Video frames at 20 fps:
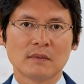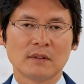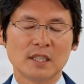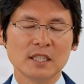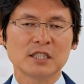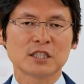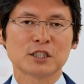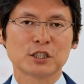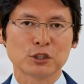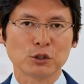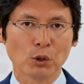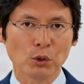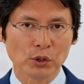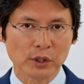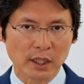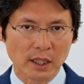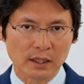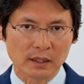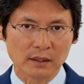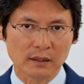This
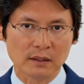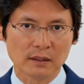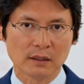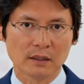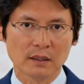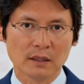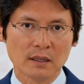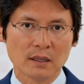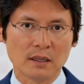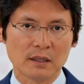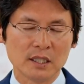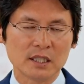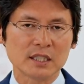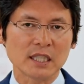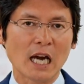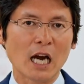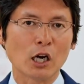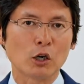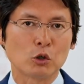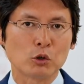sonen, this
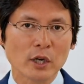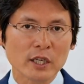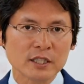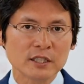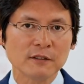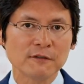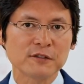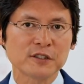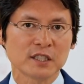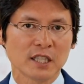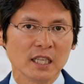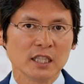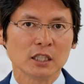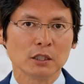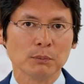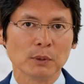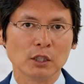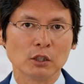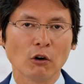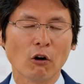aggressive
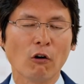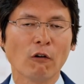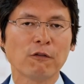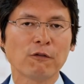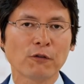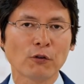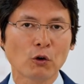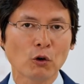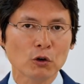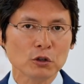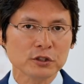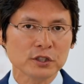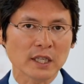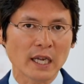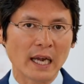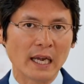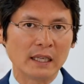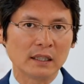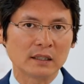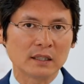sentiment, of course
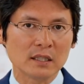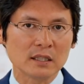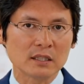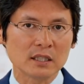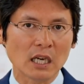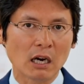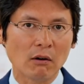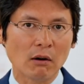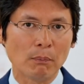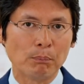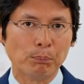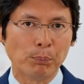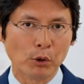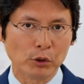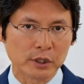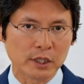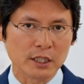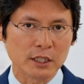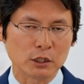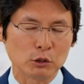enters our
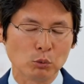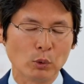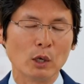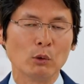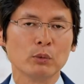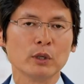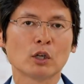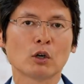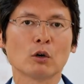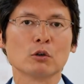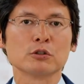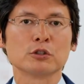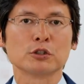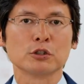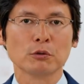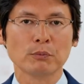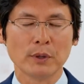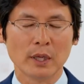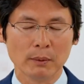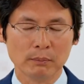bodies when we
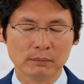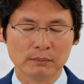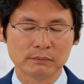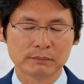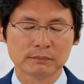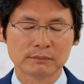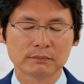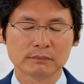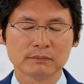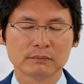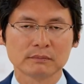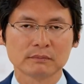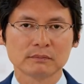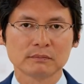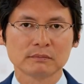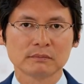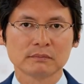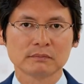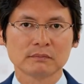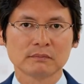consume them.
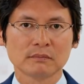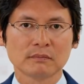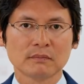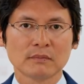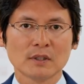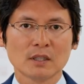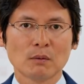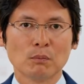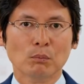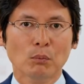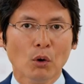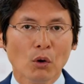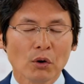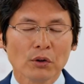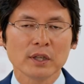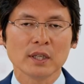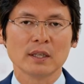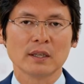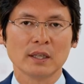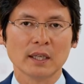
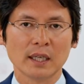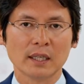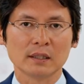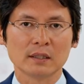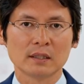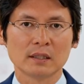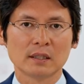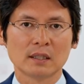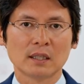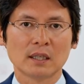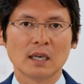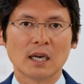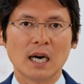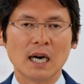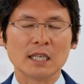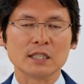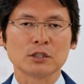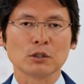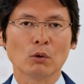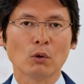More than that,
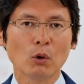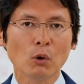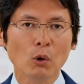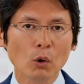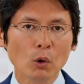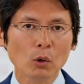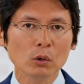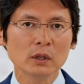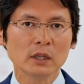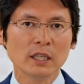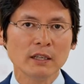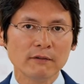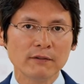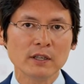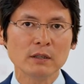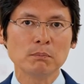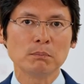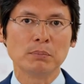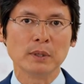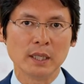as all
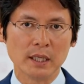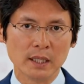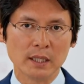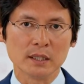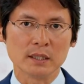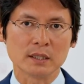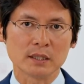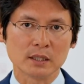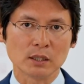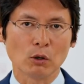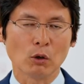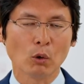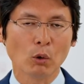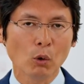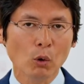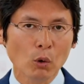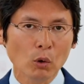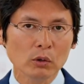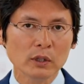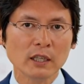living beings
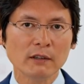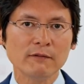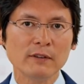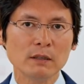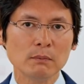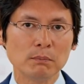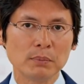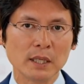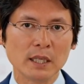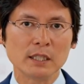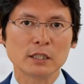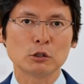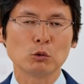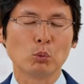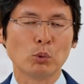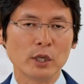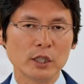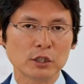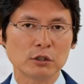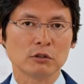
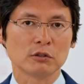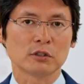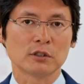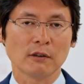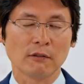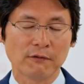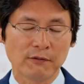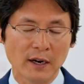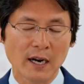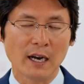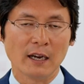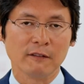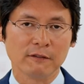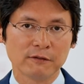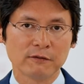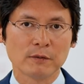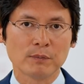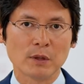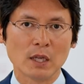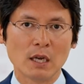wish to
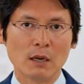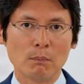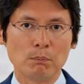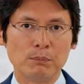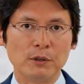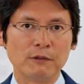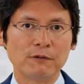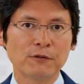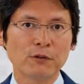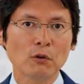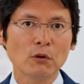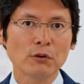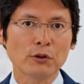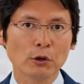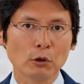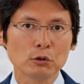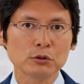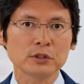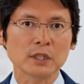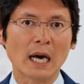survive, before
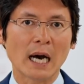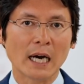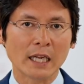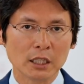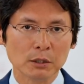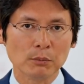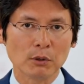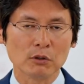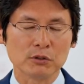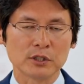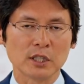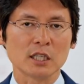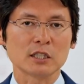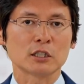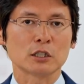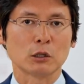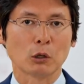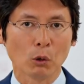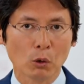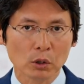those animals are
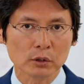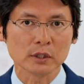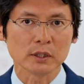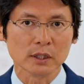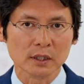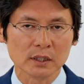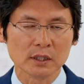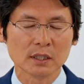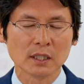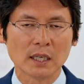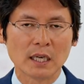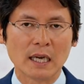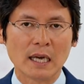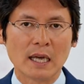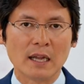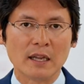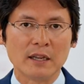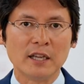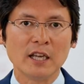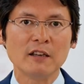slaughtered,
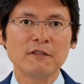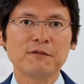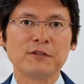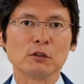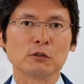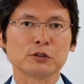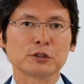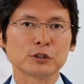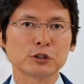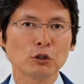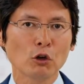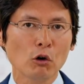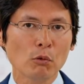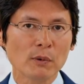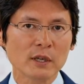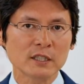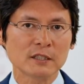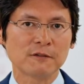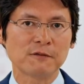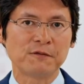they feel so
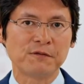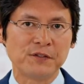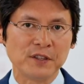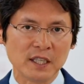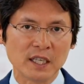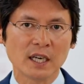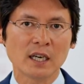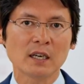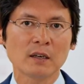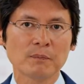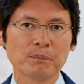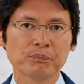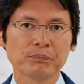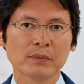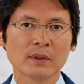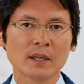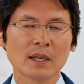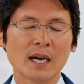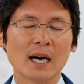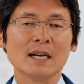much fear,
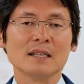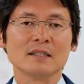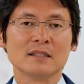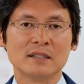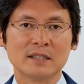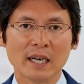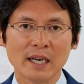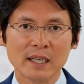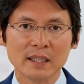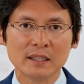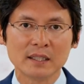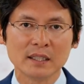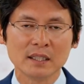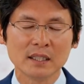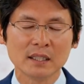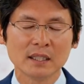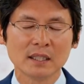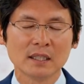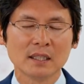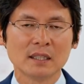
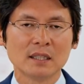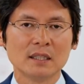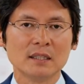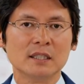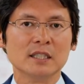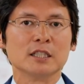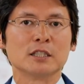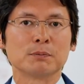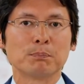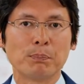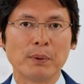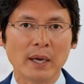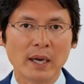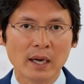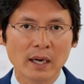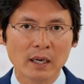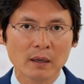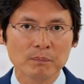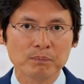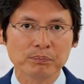anxiety,
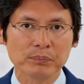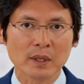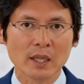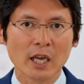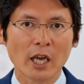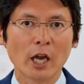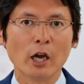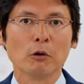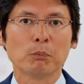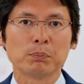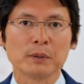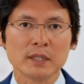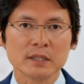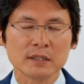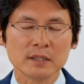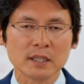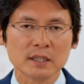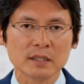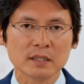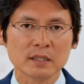despair,
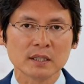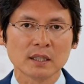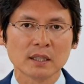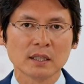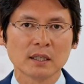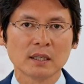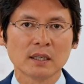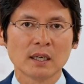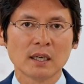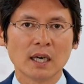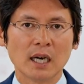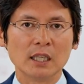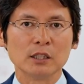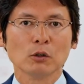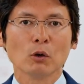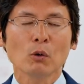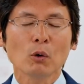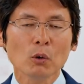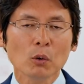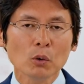helplessness,
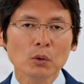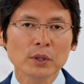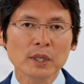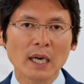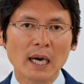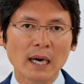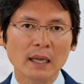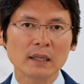and all the